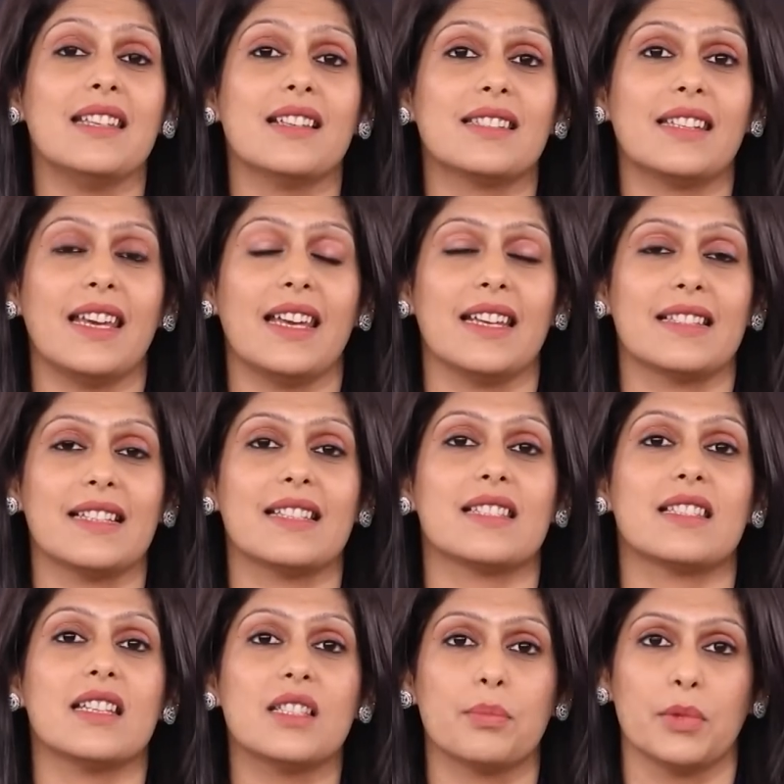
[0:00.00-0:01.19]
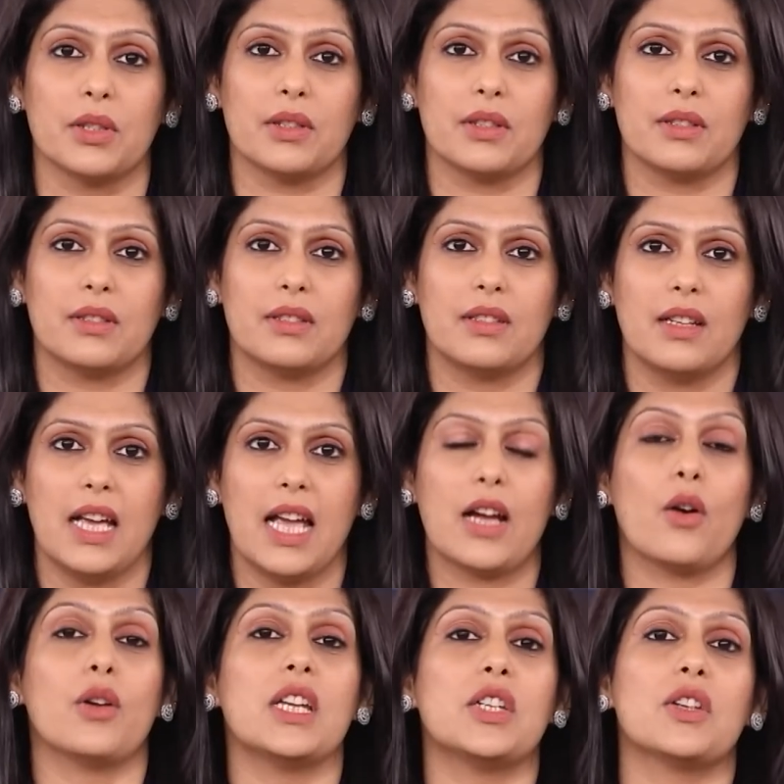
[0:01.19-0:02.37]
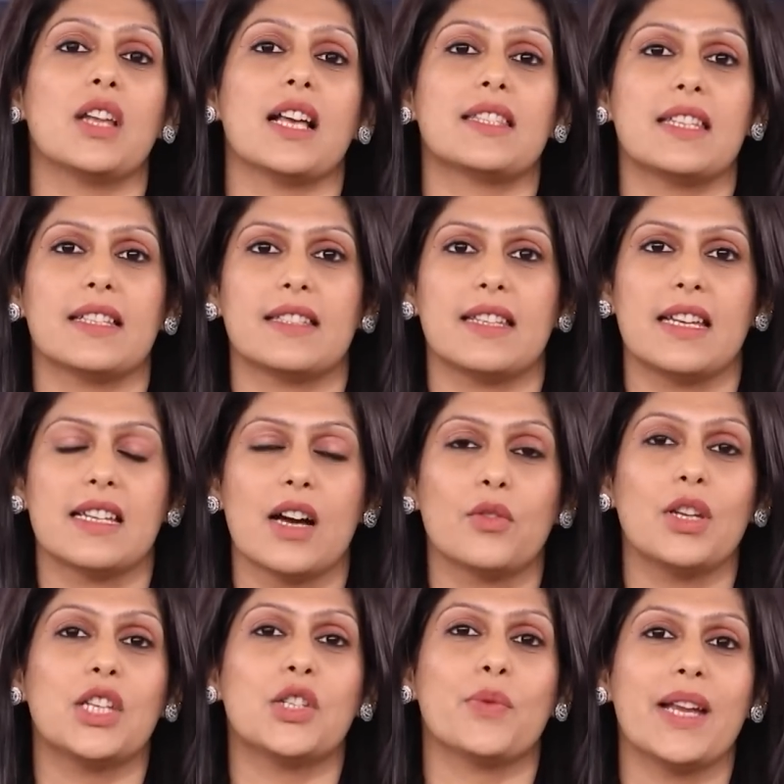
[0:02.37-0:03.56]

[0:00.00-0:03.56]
India's case is dismal. According to last year's data, only